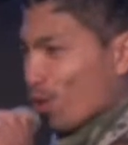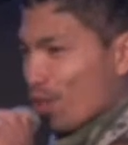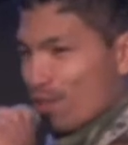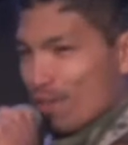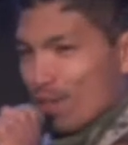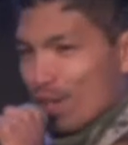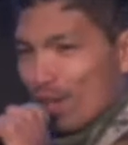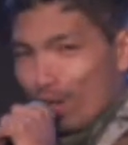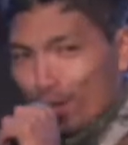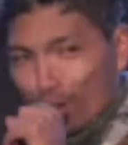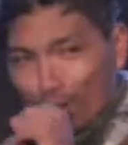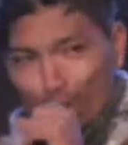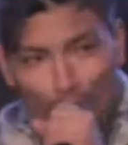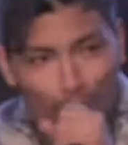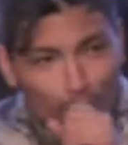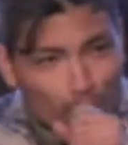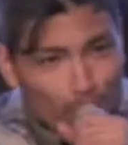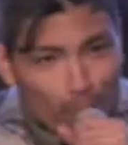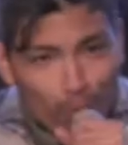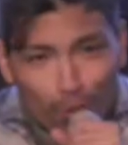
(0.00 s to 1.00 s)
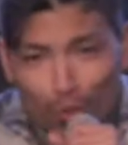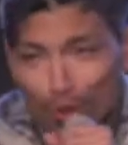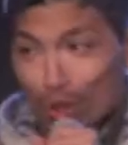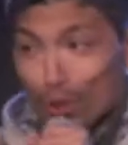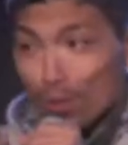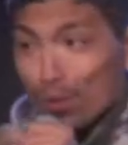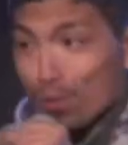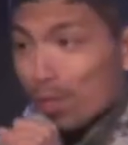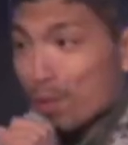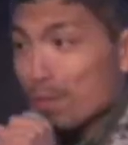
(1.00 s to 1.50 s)
full of cool
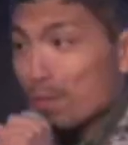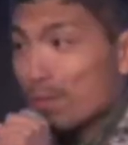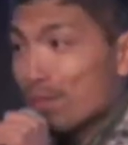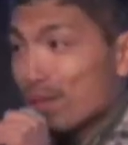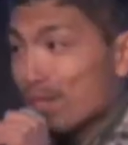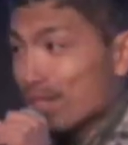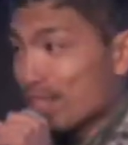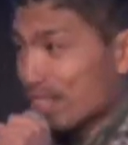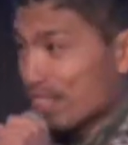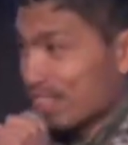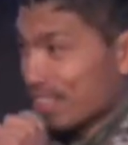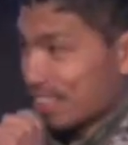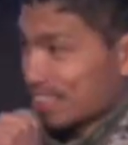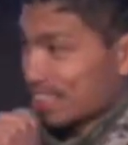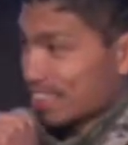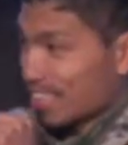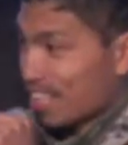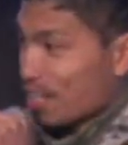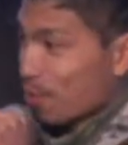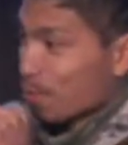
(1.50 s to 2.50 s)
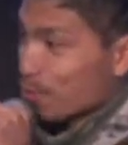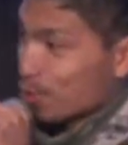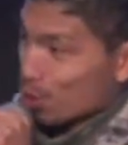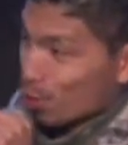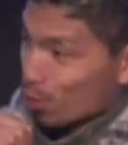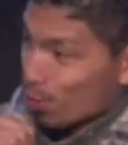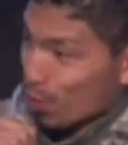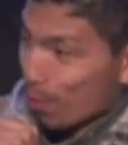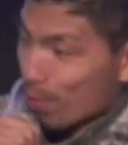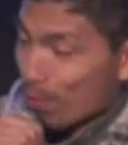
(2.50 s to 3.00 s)
human beings. Let them
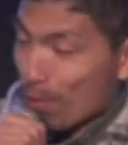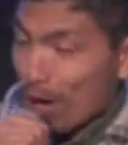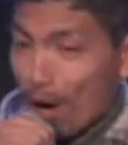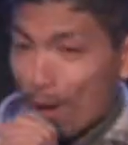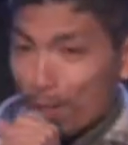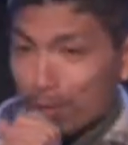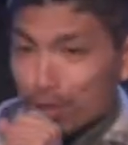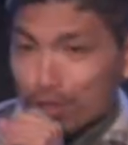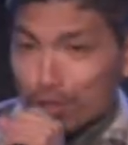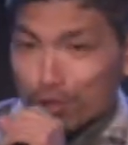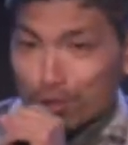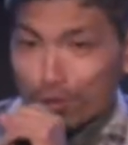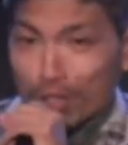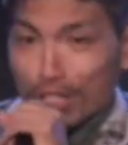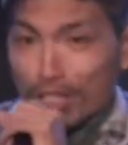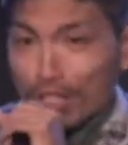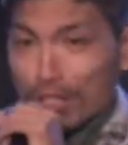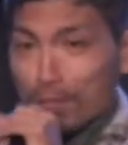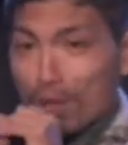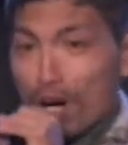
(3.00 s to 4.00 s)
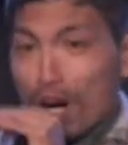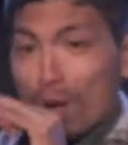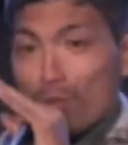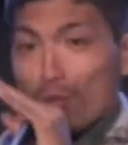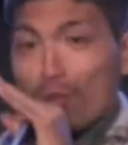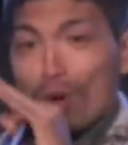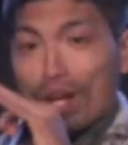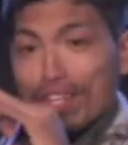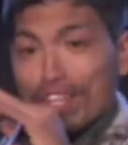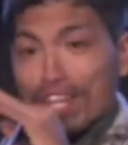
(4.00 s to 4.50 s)
swim upstream,
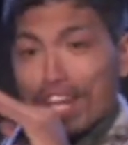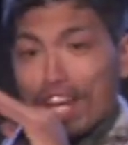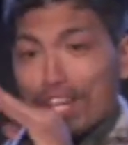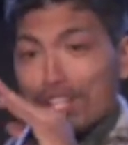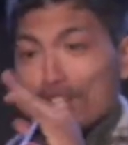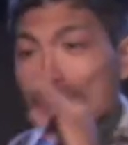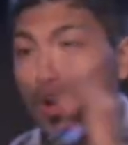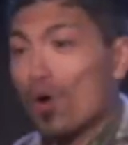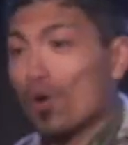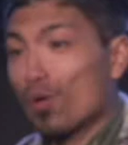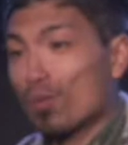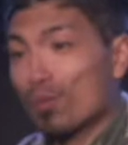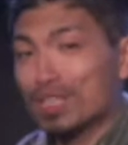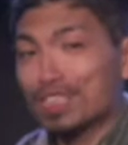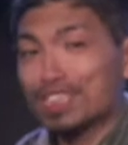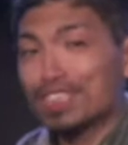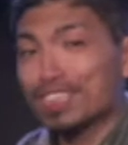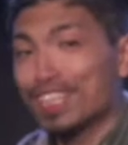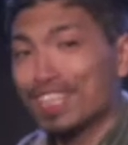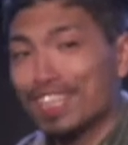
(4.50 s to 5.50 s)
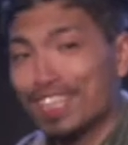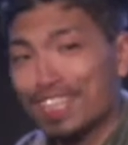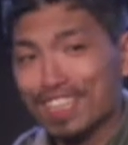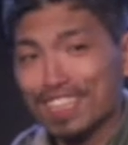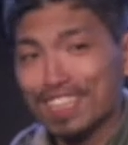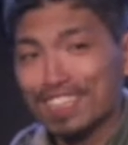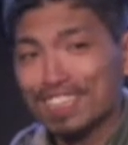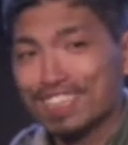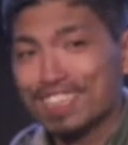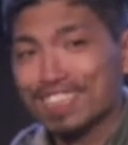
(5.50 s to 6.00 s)
up where there are no
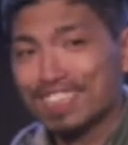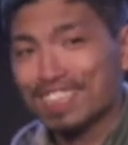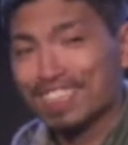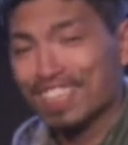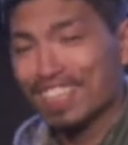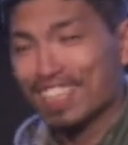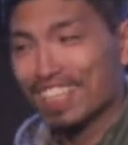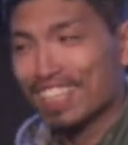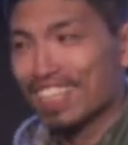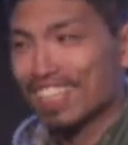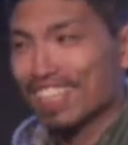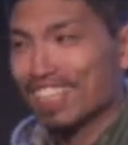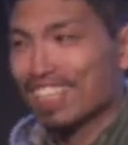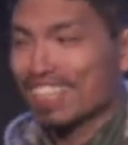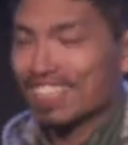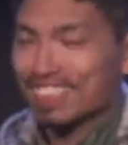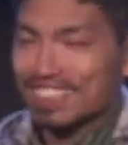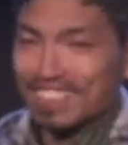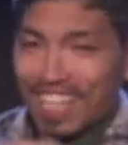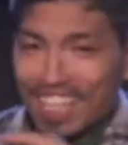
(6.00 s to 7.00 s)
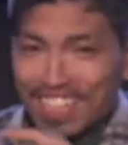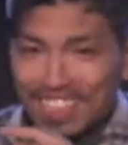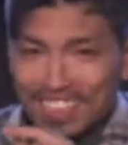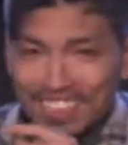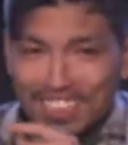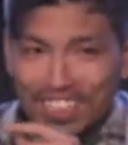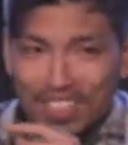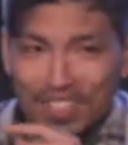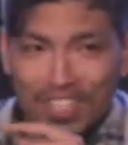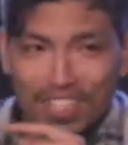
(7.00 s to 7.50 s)
machines. Not
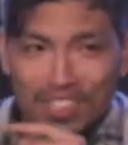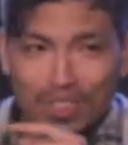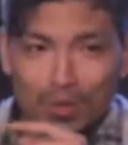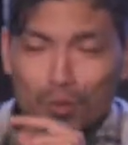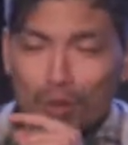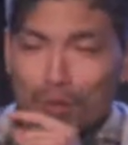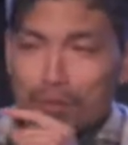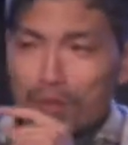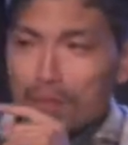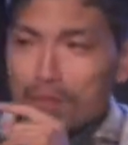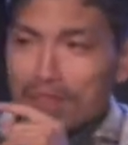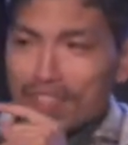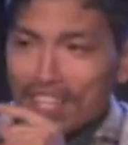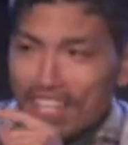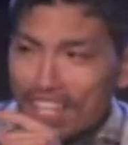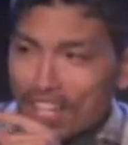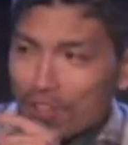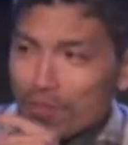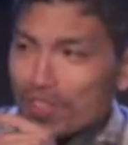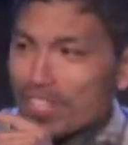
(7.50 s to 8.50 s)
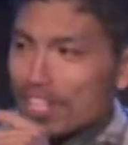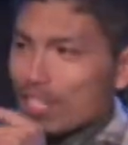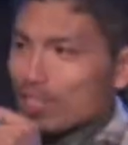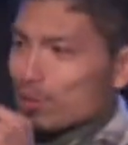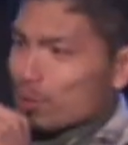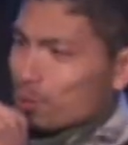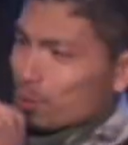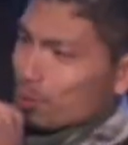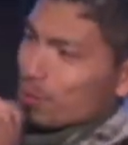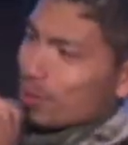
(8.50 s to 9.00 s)
until they swim up there will they
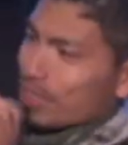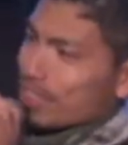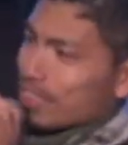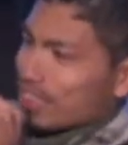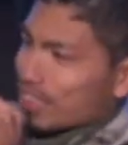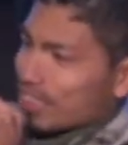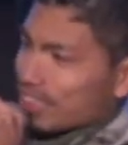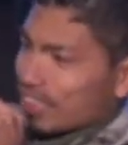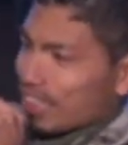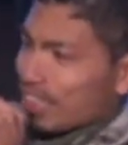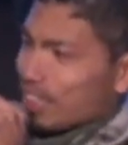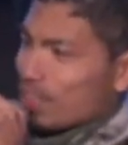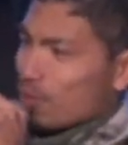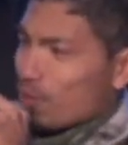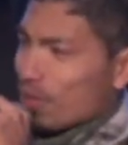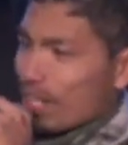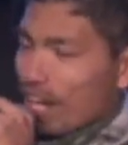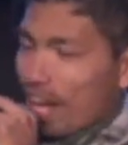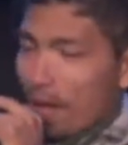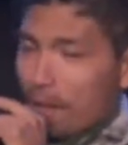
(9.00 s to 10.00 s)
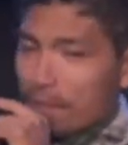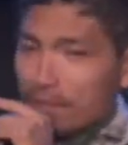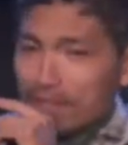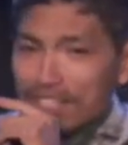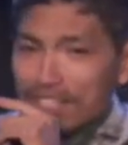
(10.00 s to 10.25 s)
truly see what I